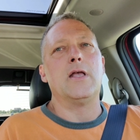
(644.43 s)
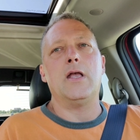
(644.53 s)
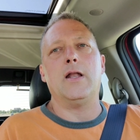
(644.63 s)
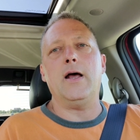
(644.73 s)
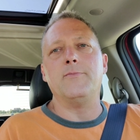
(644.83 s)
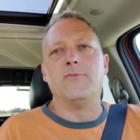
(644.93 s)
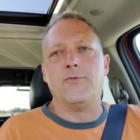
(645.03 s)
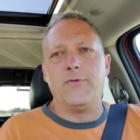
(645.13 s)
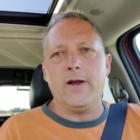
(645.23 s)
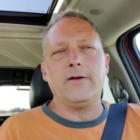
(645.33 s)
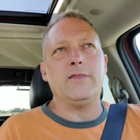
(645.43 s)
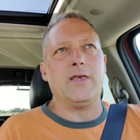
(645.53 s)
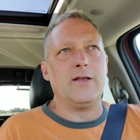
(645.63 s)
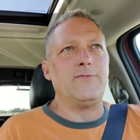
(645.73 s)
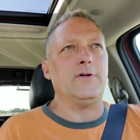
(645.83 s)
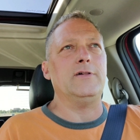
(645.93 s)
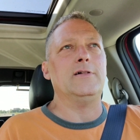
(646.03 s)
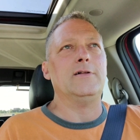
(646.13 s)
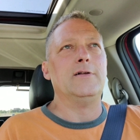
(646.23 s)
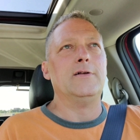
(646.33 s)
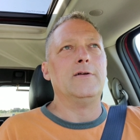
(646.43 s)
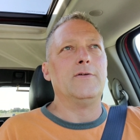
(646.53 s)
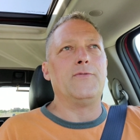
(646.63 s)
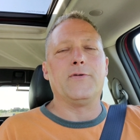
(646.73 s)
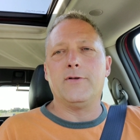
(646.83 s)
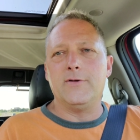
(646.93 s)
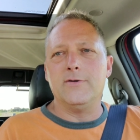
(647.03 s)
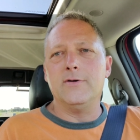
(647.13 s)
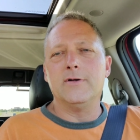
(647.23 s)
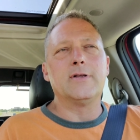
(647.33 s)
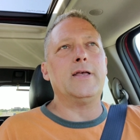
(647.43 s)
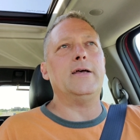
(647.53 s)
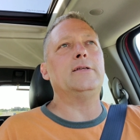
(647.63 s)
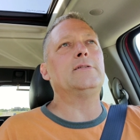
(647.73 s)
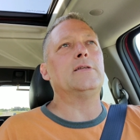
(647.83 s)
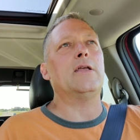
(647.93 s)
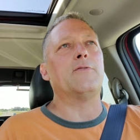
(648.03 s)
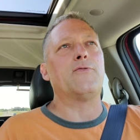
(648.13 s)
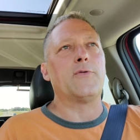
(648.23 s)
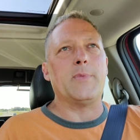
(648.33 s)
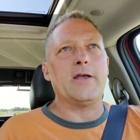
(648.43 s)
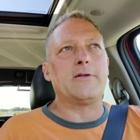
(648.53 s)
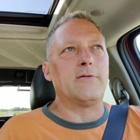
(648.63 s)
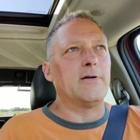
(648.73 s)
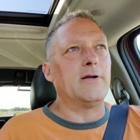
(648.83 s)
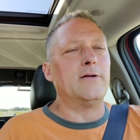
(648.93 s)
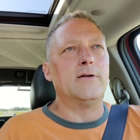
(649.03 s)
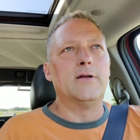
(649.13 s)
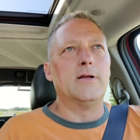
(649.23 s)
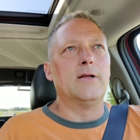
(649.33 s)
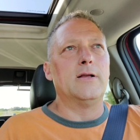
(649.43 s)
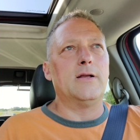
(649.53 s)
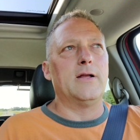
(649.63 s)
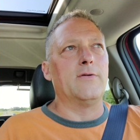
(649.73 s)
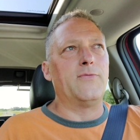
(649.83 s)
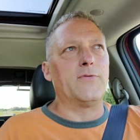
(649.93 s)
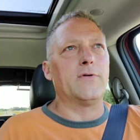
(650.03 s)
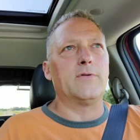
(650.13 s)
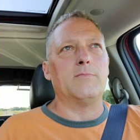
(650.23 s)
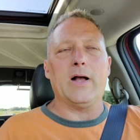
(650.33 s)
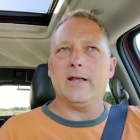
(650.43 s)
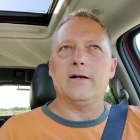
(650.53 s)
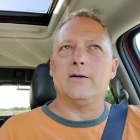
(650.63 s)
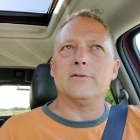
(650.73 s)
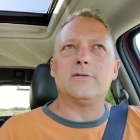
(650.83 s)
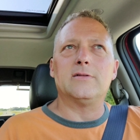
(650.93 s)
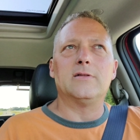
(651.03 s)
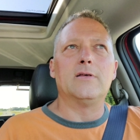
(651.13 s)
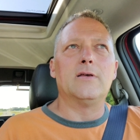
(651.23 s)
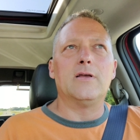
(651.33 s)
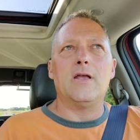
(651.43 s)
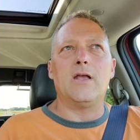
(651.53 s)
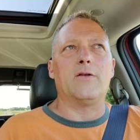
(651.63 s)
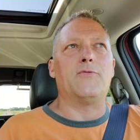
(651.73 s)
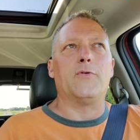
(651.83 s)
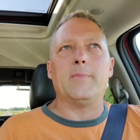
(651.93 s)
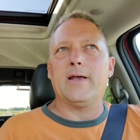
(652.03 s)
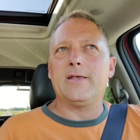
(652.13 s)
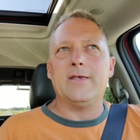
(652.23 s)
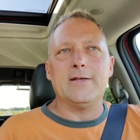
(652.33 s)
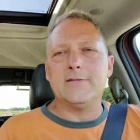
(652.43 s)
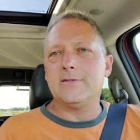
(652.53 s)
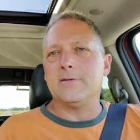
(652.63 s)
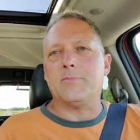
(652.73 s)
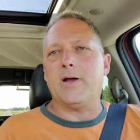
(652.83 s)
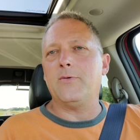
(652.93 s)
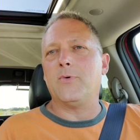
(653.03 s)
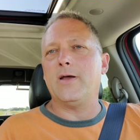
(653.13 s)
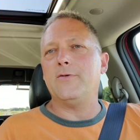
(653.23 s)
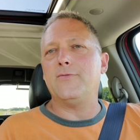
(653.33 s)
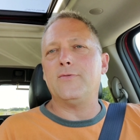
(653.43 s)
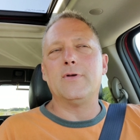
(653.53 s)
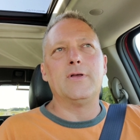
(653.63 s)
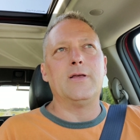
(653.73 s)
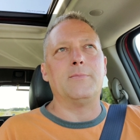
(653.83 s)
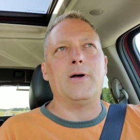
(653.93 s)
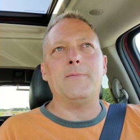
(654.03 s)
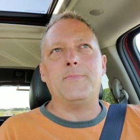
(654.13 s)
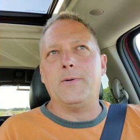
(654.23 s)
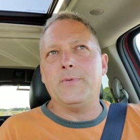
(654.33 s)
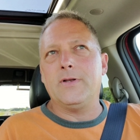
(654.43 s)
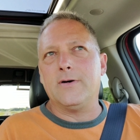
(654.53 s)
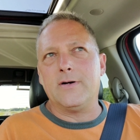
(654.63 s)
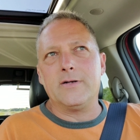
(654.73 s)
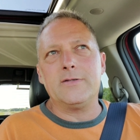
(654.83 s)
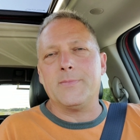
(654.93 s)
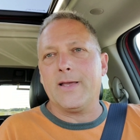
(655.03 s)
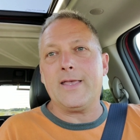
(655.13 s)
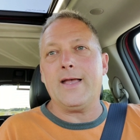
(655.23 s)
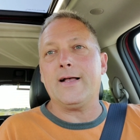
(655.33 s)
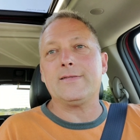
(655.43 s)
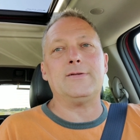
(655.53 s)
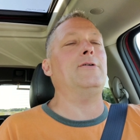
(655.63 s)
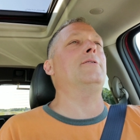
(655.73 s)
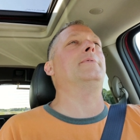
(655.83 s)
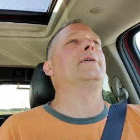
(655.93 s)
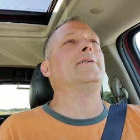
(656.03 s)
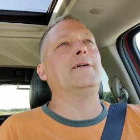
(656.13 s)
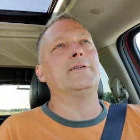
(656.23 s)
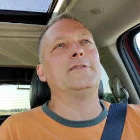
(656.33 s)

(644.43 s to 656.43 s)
And I'm very thankful for you guys and for my career and for my health and for my kids and my wife and my puppy dogs and my cats. Oh my gosh.